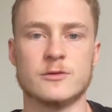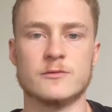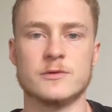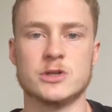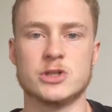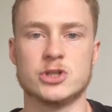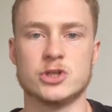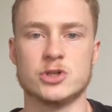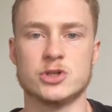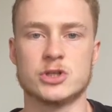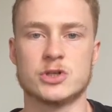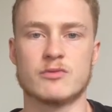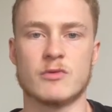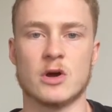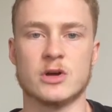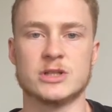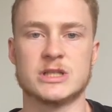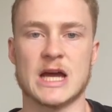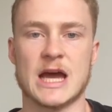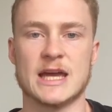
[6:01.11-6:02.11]
reduced
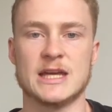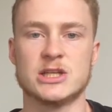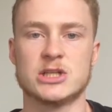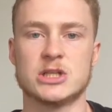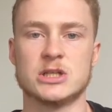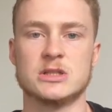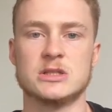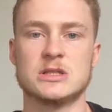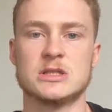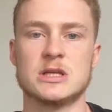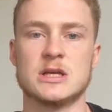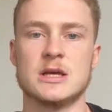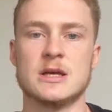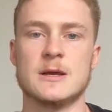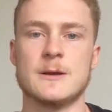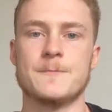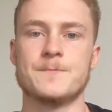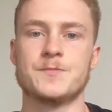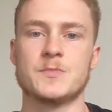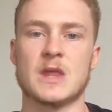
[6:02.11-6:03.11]
rotations.
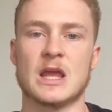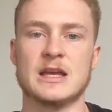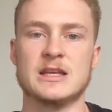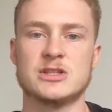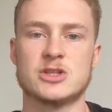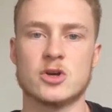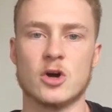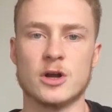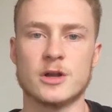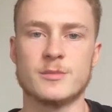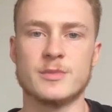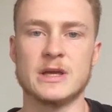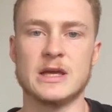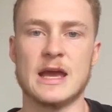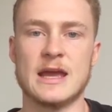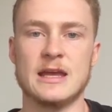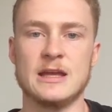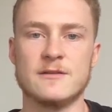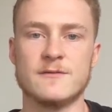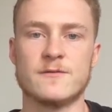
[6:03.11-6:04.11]
He's got to be
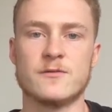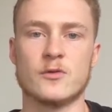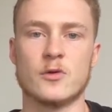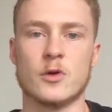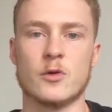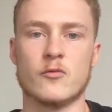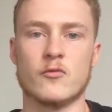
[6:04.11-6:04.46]
in for a